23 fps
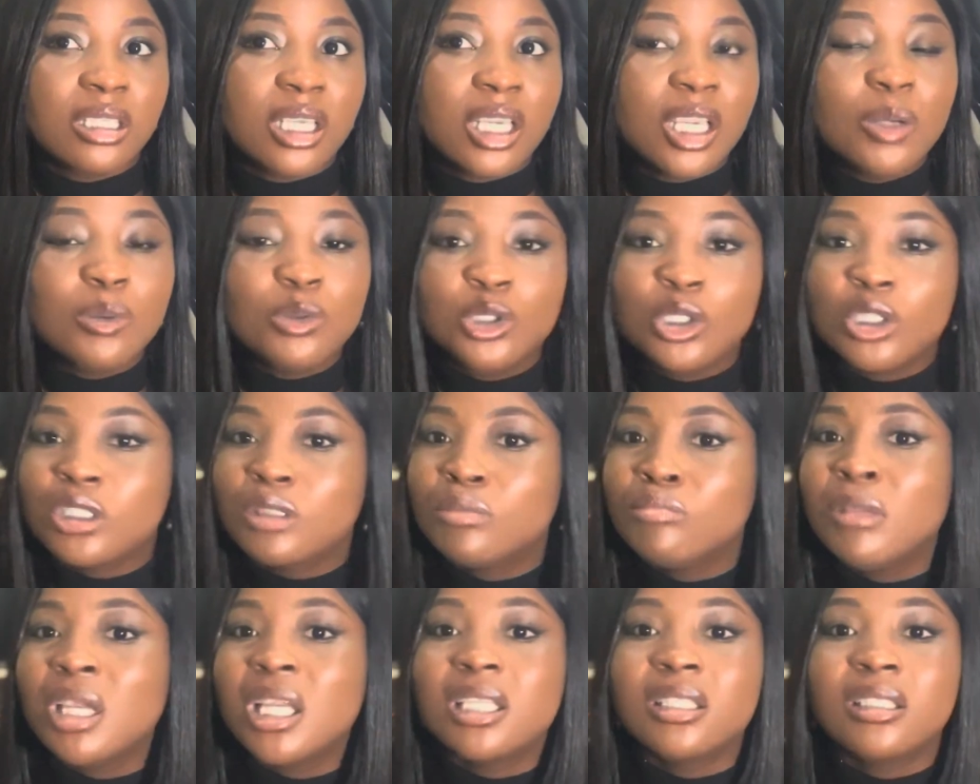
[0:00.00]
It will
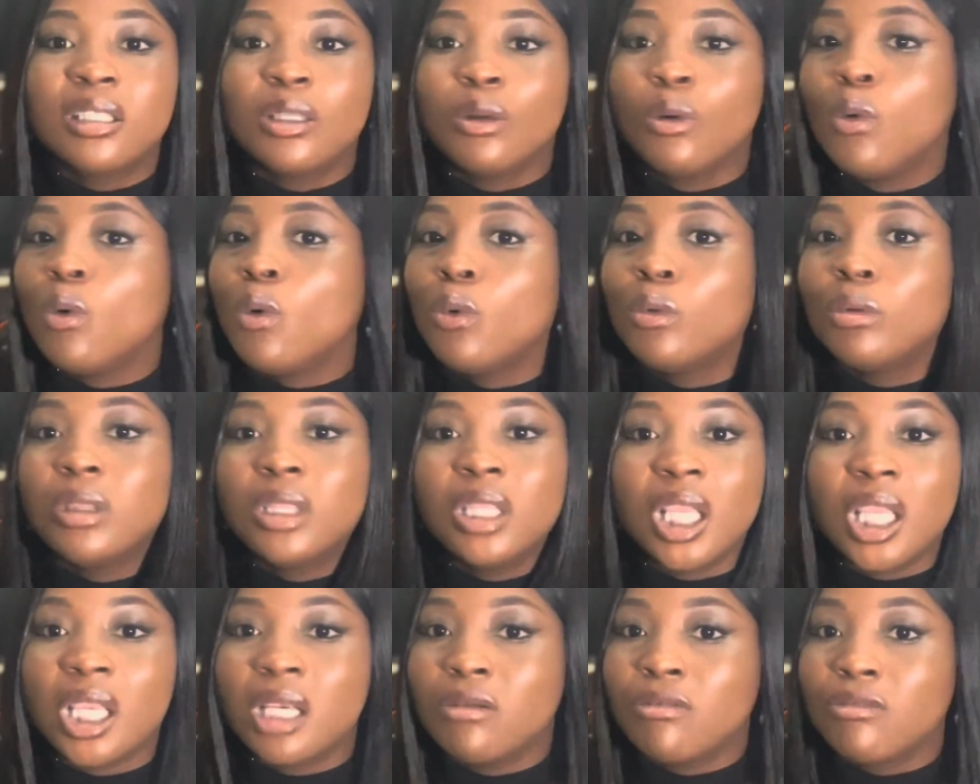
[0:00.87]
just make the whole
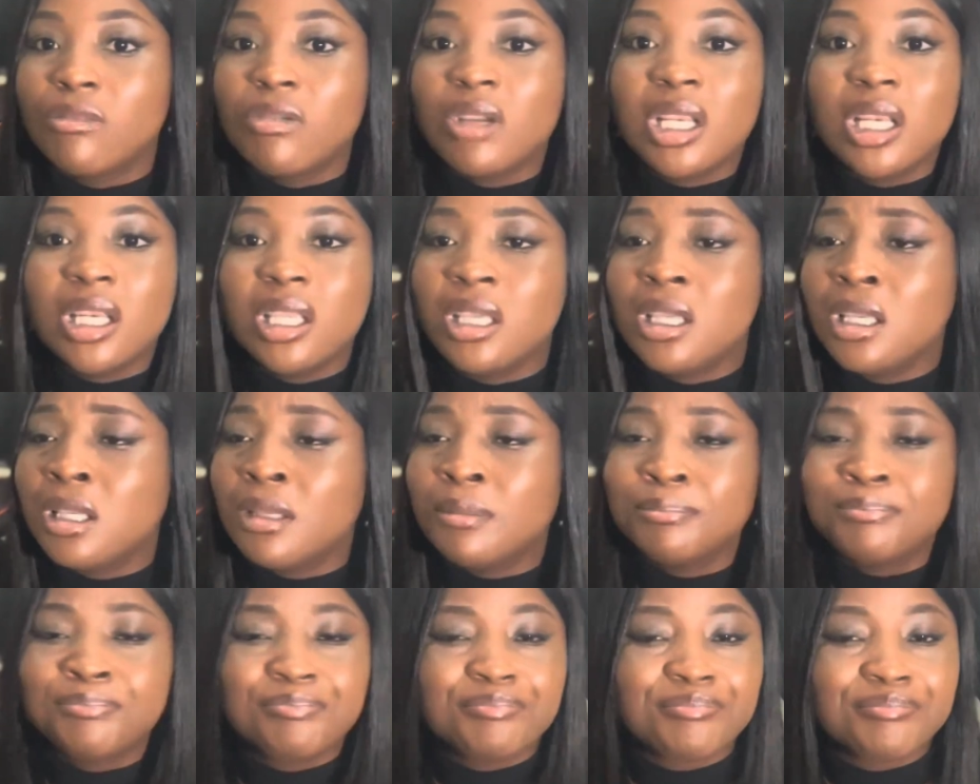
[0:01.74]
thing really,
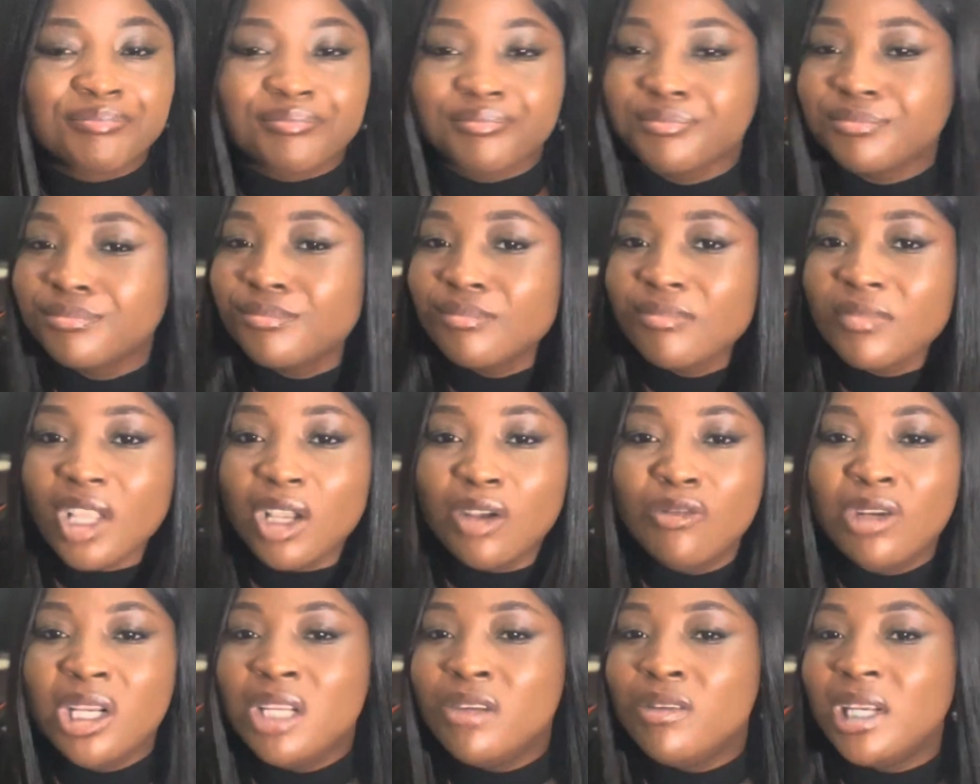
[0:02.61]

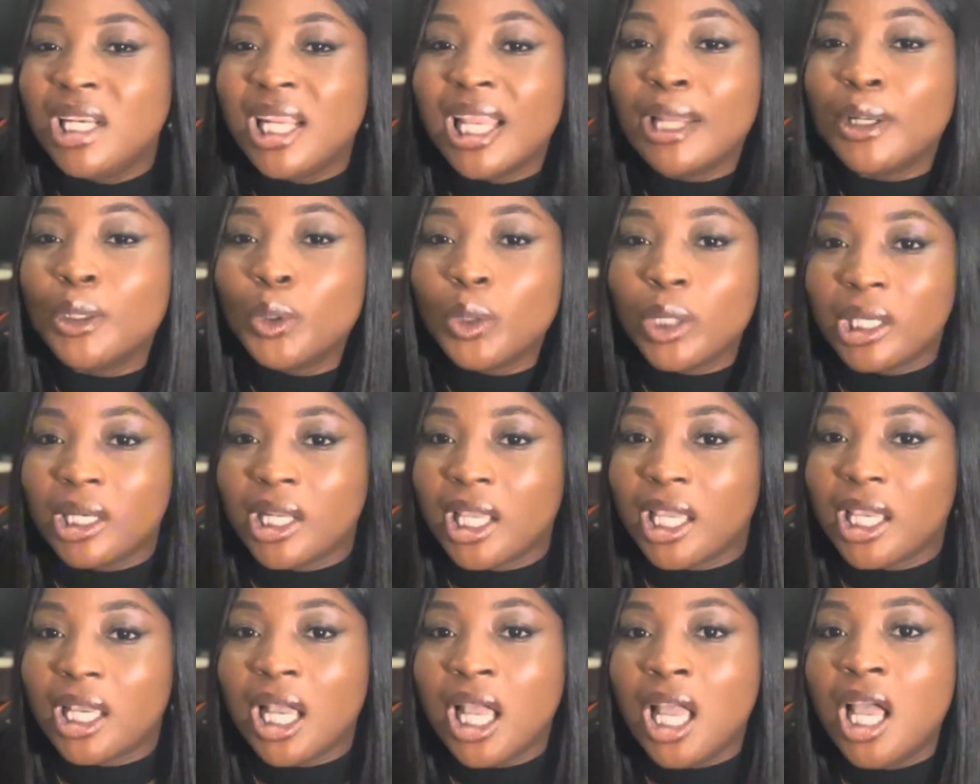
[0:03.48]
really, really annoying.
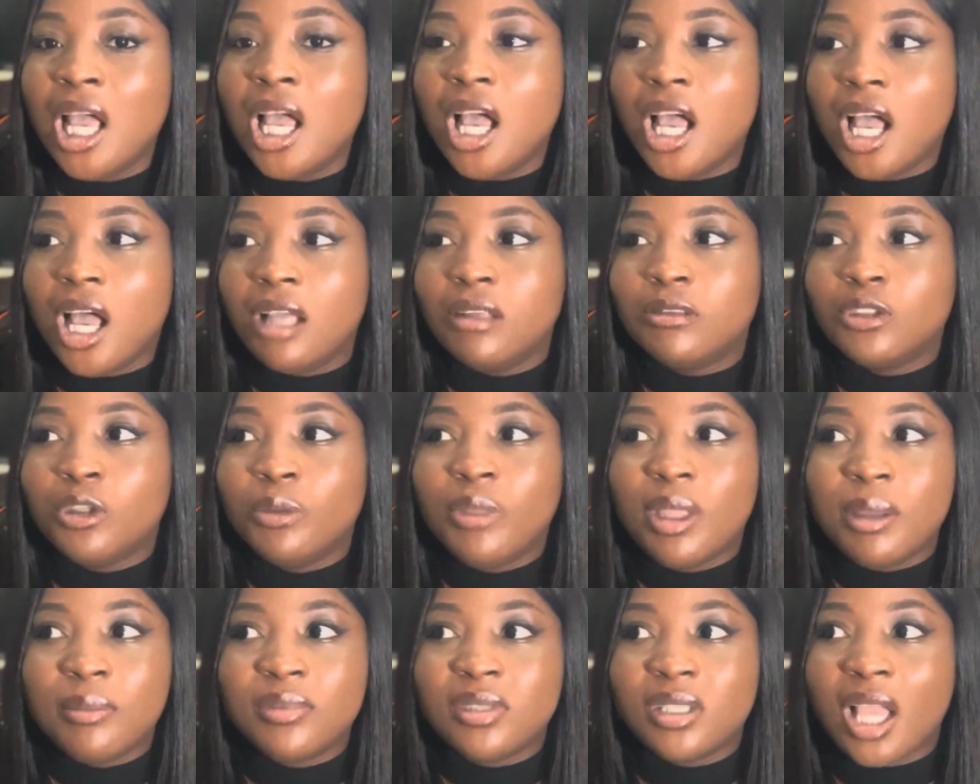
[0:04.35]
Like,
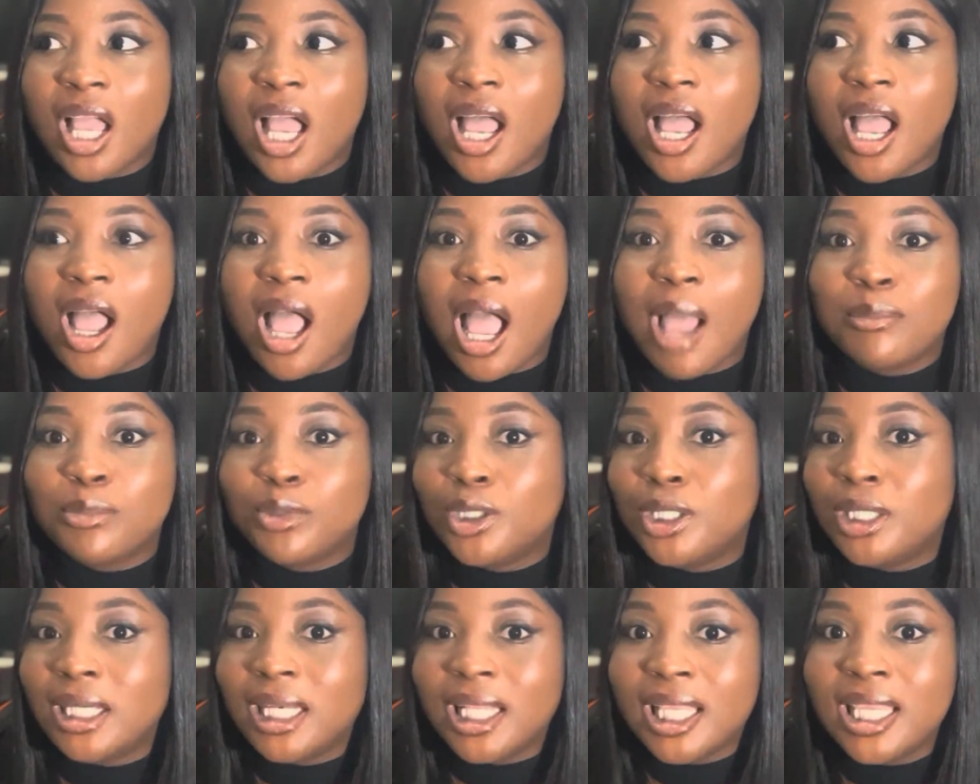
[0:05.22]
sometimes I'm
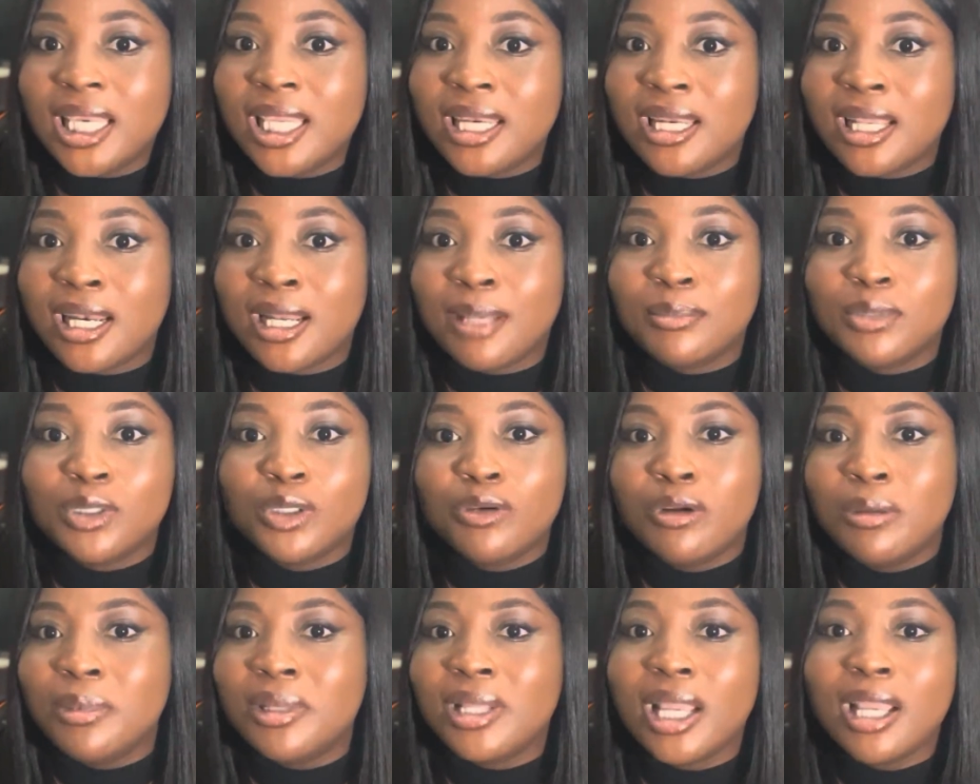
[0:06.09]
cleaning and I'm
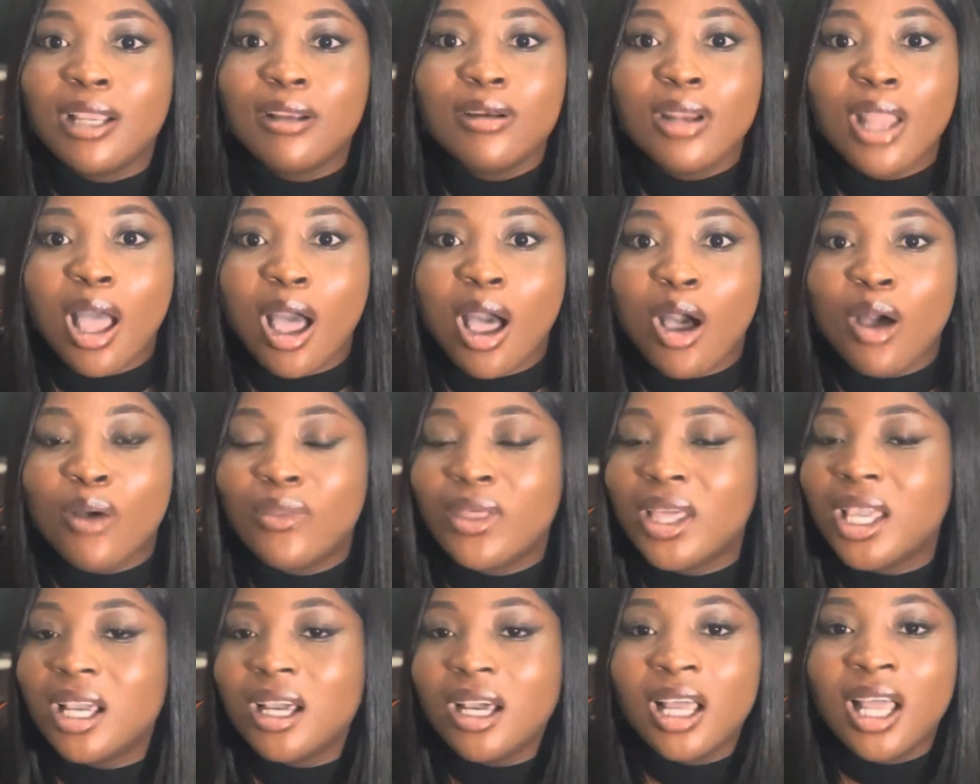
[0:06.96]
screaming like,
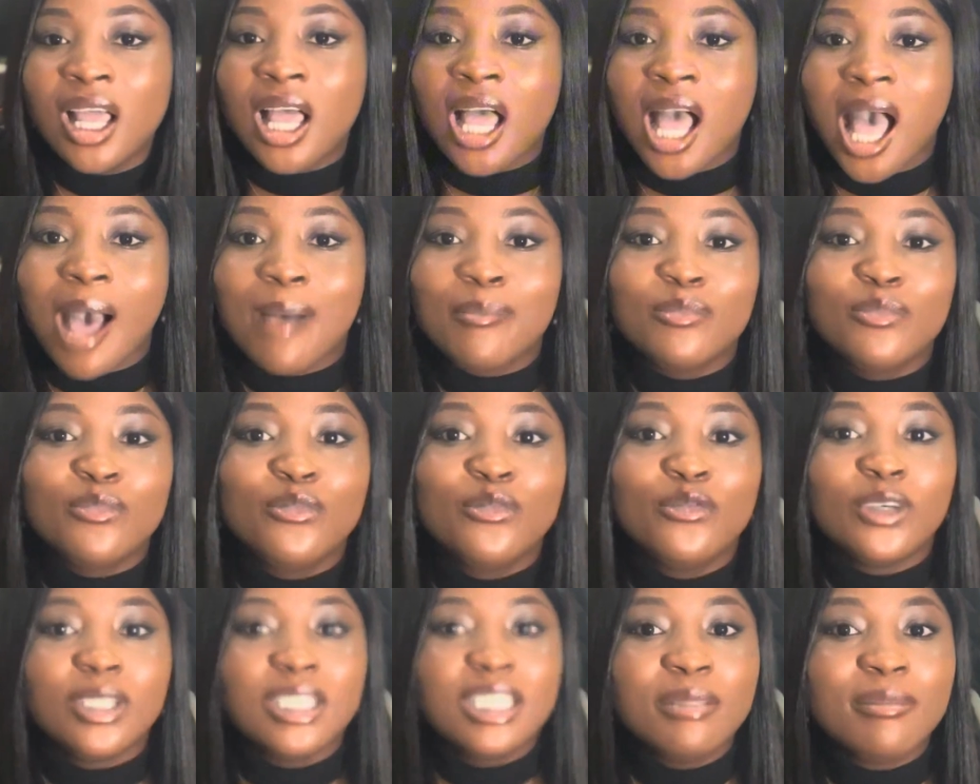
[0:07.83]
no, like, I'm
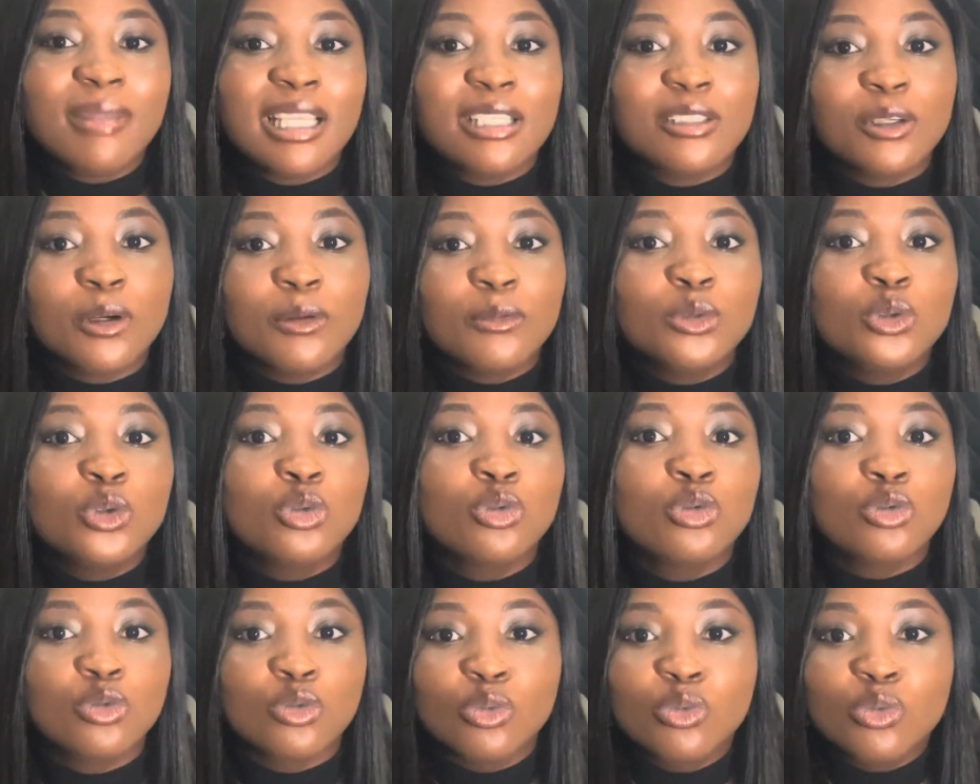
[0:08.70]
forcing myself
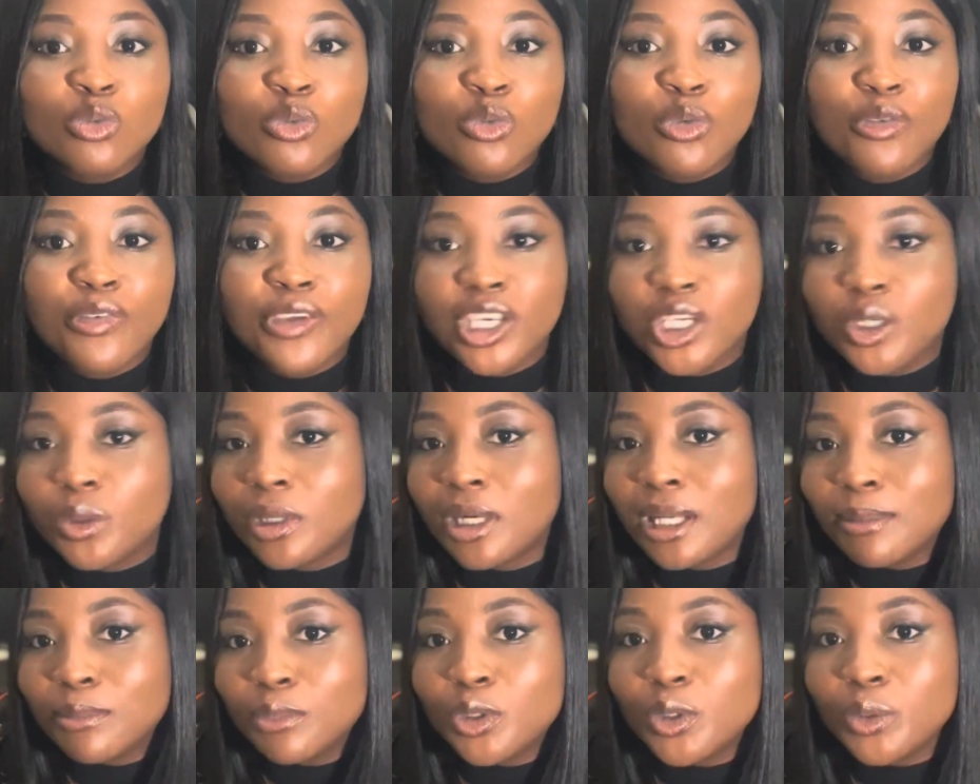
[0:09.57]
to finish what
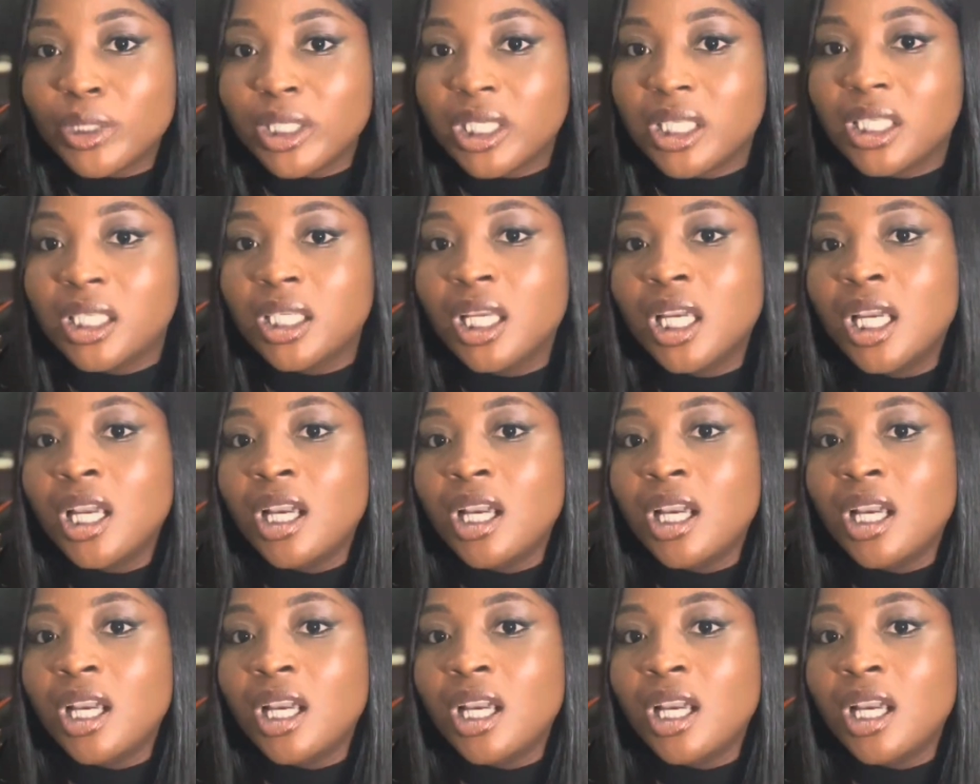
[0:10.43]
I'm doing.